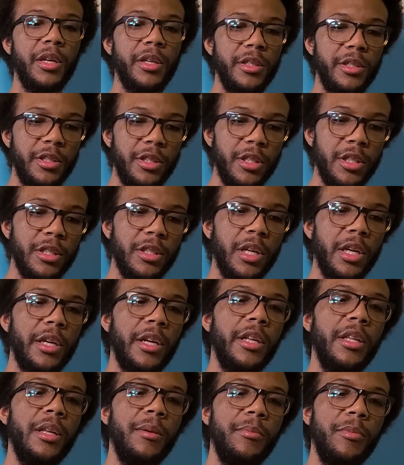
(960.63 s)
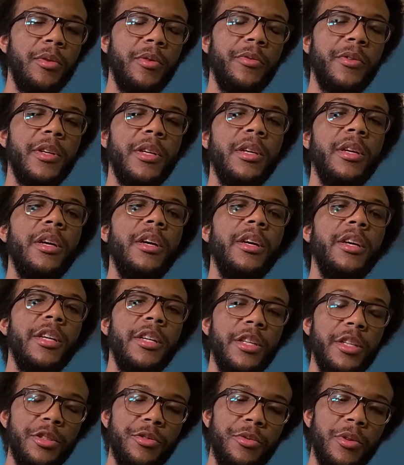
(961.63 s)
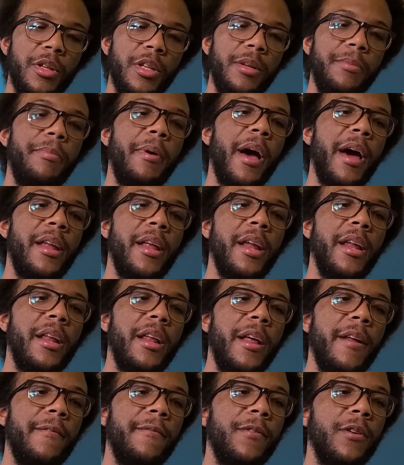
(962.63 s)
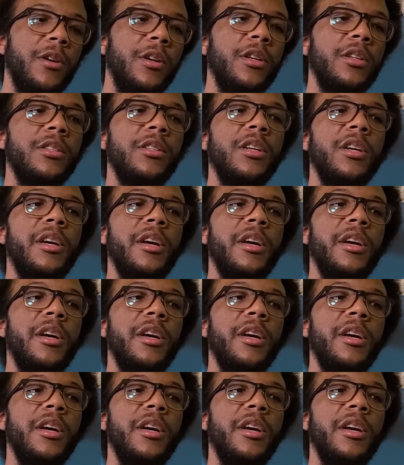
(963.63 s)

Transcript: Just like in the movie, he's really bad at it at first,